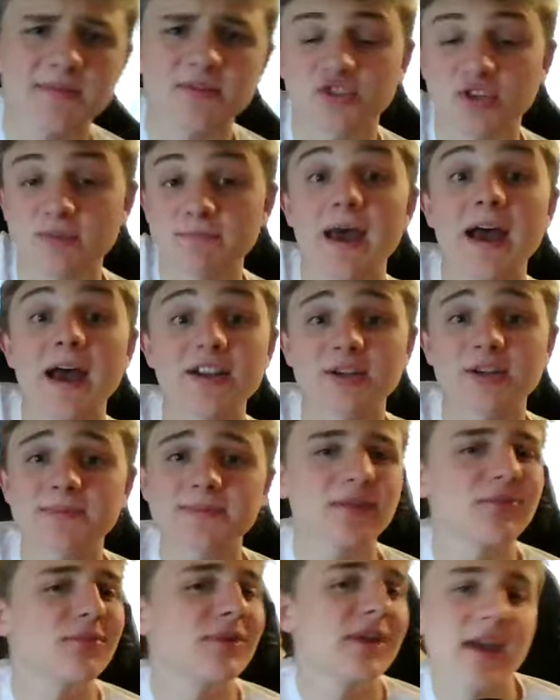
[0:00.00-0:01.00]

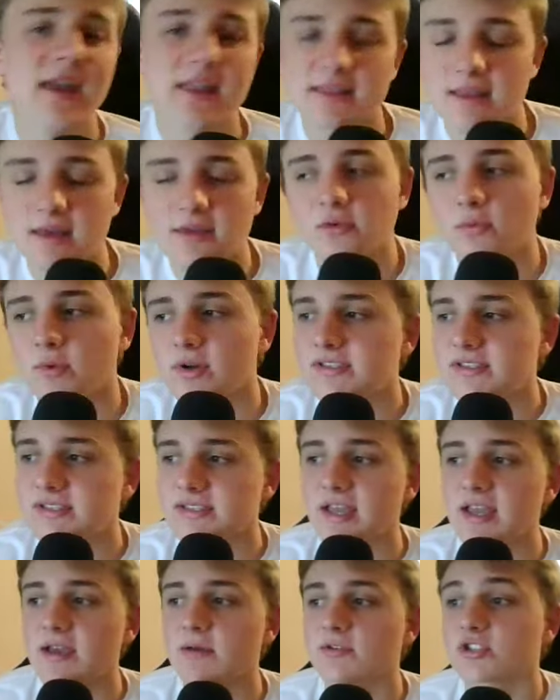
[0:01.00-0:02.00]
matchups, and we get another one
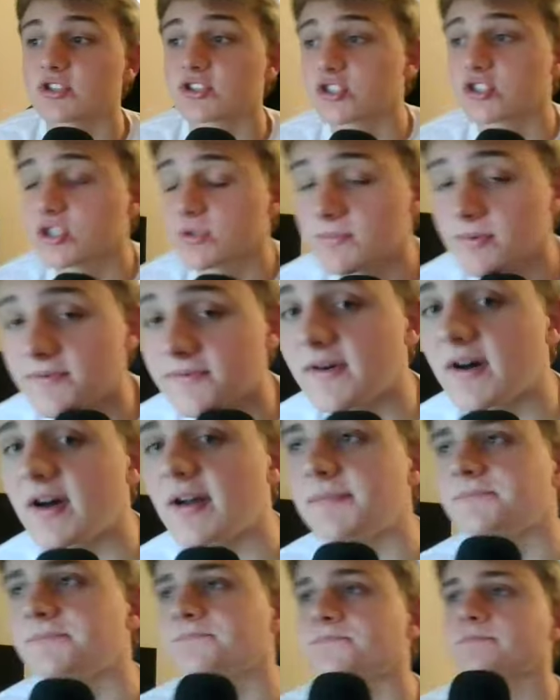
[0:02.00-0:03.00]
tonight, which is super
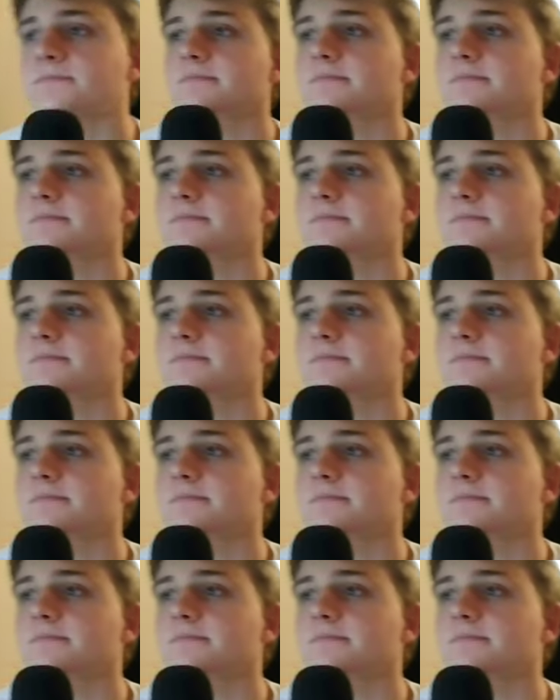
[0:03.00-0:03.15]
fun.